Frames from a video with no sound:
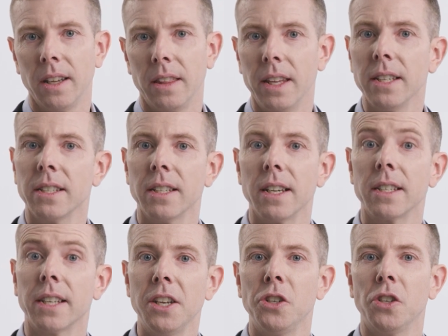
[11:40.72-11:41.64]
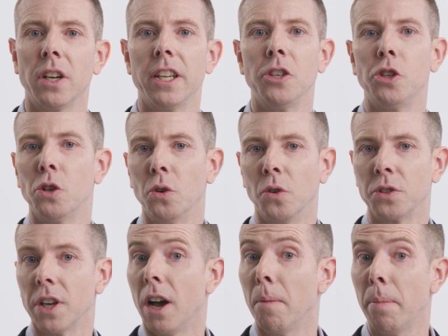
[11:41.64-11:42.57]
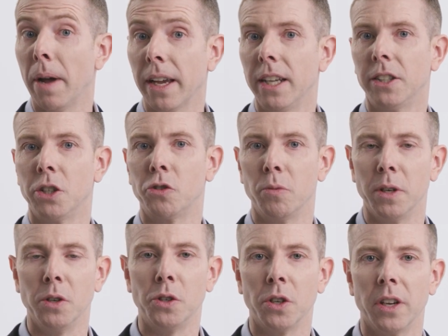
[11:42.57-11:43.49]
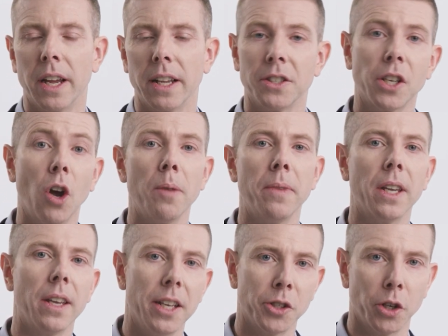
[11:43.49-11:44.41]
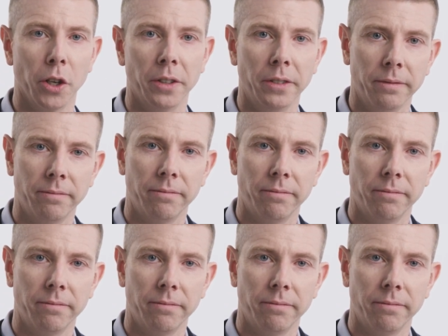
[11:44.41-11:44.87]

This essentially ensures our packet distribution and timing is good.